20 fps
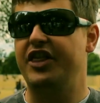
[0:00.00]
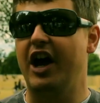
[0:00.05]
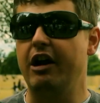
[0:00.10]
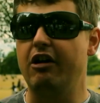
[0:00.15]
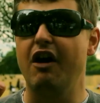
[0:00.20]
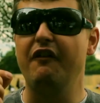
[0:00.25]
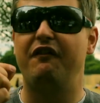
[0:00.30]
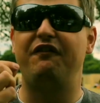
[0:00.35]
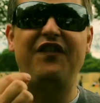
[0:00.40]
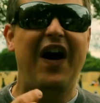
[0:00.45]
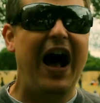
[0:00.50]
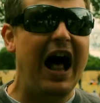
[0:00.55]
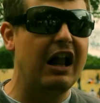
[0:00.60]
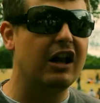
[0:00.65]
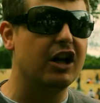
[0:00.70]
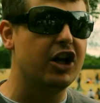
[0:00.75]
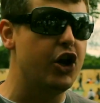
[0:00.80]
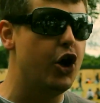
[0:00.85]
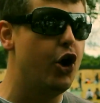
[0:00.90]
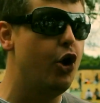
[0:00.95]
There are
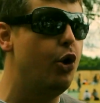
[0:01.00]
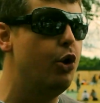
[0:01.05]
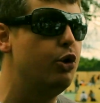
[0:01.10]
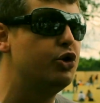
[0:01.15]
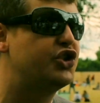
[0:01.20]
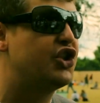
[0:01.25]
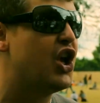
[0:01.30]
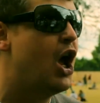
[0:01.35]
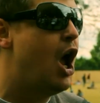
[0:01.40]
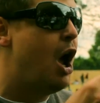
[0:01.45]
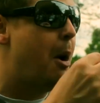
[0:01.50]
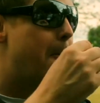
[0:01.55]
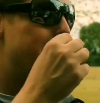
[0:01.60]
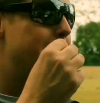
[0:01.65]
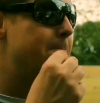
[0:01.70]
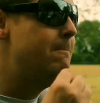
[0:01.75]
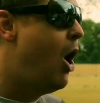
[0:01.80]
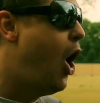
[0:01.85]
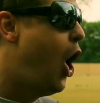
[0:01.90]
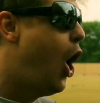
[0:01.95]
values
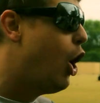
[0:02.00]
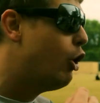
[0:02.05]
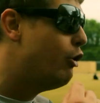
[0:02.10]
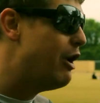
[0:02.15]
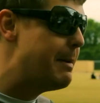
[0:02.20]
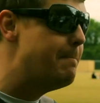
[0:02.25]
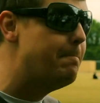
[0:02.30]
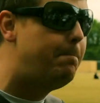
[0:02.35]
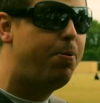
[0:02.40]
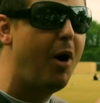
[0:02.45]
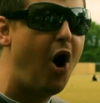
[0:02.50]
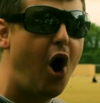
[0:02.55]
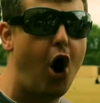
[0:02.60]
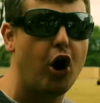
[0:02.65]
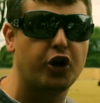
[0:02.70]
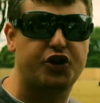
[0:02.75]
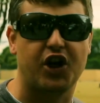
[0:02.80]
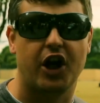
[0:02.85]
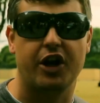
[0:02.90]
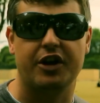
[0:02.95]
more
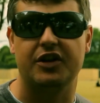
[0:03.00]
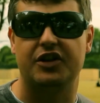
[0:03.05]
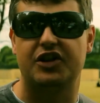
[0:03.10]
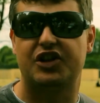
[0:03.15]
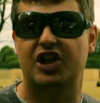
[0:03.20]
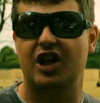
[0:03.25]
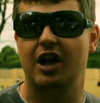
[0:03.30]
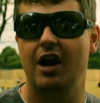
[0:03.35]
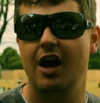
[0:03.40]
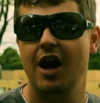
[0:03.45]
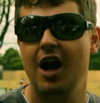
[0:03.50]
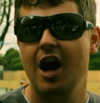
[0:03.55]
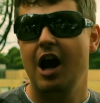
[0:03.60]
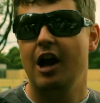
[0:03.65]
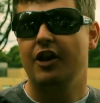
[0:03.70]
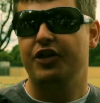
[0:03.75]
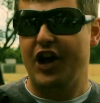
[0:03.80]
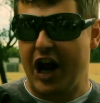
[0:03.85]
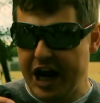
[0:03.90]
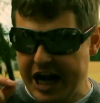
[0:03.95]
important
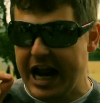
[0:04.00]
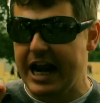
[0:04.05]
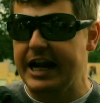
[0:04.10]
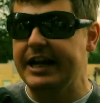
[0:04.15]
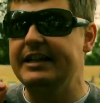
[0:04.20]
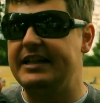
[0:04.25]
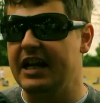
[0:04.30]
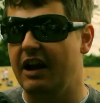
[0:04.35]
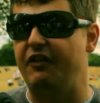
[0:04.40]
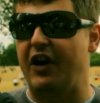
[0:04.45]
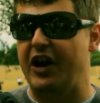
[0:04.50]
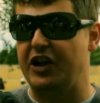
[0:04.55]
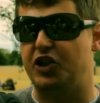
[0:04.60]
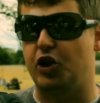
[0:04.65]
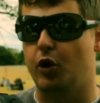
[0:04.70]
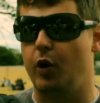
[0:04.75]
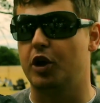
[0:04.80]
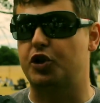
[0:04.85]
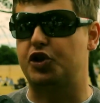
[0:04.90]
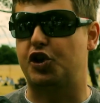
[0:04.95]
than
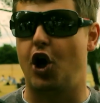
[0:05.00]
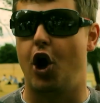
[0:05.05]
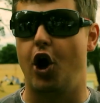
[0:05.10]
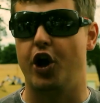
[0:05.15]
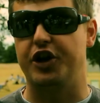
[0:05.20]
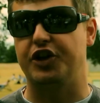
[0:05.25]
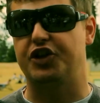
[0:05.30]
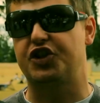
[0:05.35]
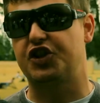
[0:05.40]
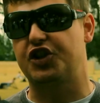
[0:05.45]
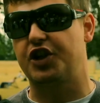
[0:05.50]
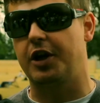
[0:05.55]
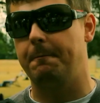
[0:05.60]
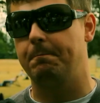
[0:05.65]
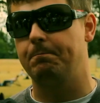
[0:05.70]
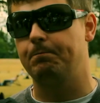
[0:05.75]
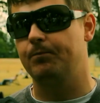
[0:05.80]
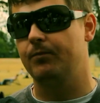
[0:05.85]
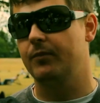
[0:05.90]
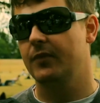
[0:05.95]
individual choice,
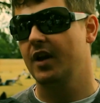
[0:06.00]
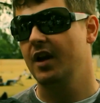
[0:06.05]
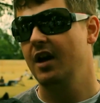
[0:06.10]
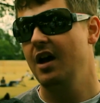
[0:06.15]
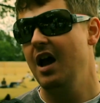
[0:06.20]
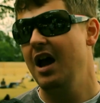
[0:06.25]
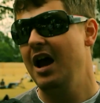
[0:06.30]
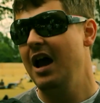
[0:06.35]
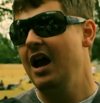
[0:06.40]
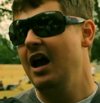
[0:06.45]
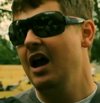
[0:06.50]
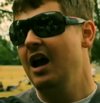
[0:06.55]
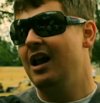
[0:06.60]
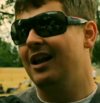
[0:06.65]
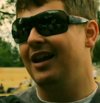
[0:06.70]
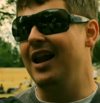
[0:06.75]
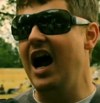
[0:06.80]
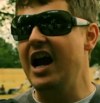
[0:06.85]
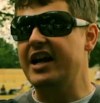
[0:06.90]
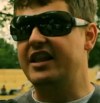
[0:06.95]

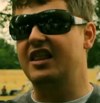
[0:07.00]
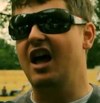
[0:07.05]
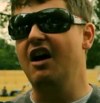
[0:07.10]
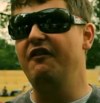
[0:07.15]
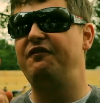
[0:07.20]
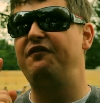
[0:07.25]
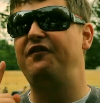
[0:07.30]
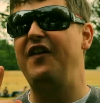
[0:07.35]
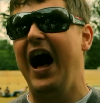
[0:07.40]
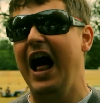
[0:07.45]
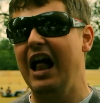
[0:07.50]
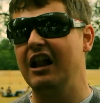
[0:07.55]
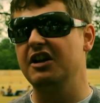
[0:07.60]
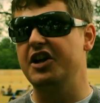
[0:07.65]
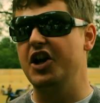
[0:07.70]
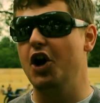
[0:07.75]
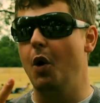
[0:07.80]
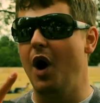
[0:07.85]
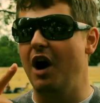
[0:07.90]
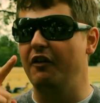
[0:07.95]
like the
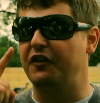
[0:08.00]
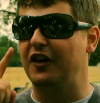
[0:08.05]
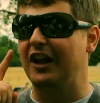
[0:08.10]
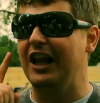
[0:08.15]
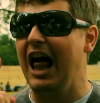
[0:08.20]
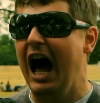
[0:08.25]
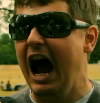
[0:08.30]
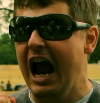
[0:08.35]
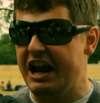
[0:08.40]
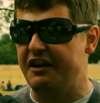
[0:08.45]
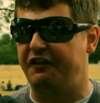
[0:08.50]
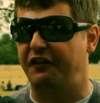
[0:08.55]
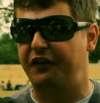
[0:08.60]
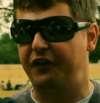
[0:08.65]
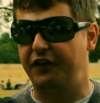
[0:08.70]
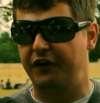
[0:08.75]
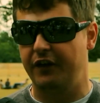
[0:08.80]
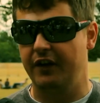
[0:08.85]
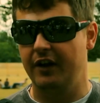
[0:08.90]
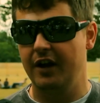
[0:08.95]
value of life
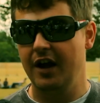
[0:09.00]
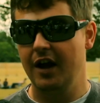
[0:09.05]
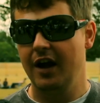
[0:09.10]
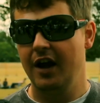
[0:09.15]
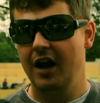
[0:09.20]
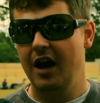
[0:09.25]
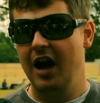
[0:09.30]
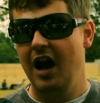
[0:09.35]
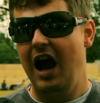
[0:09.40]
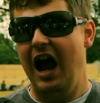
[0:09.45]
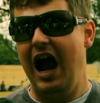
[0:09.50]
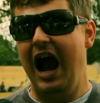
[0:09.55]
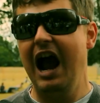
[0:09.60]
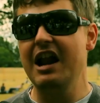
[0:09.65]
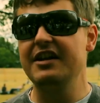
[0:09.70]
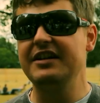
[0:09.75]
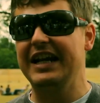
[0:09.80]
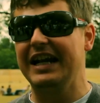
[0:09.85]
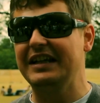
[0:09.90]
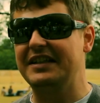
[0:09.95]

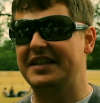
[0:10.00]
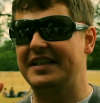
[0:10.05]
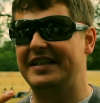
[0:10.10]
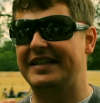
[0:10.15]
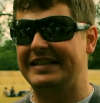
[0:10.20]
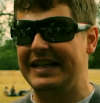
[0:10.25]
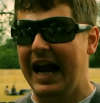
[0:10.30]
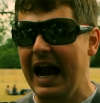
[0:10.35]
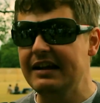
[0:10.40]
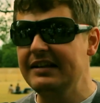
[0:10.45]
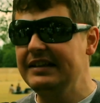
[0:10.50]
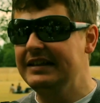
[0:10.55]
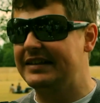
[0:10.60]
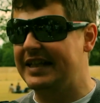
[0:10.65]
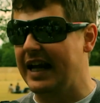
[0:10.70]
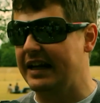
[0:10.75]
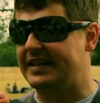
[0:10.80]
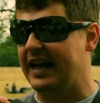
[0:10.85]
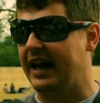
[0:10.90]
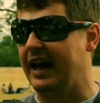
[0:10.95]
and its
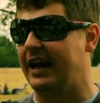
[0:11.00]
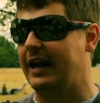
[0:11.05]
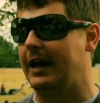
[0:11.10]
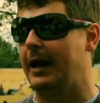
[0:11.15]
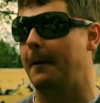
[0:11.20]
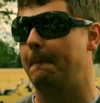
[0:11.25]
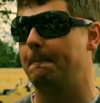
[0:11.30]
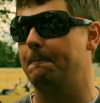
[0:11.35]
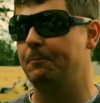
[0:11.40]
sanctity.